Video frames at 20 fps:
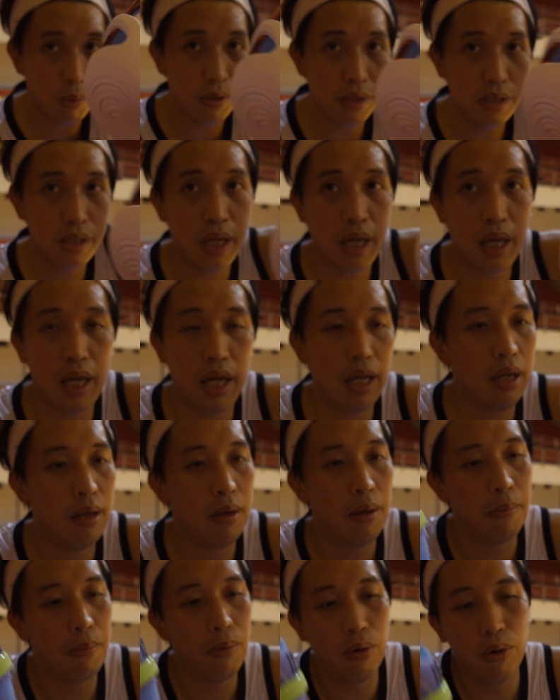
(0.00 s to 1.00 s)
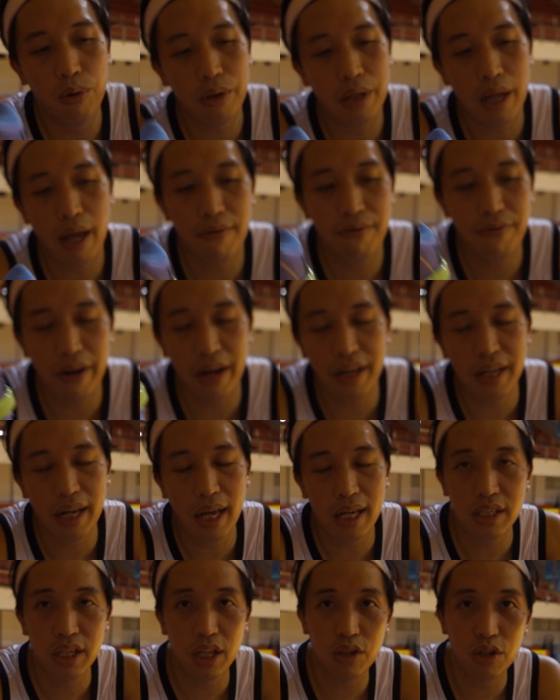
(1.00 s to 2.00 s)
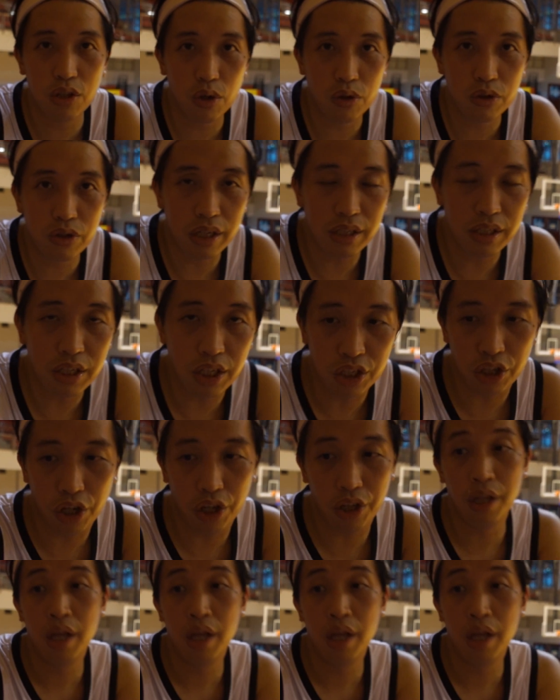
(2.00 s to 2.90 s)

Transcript: would say both have very nice heel to toe transition.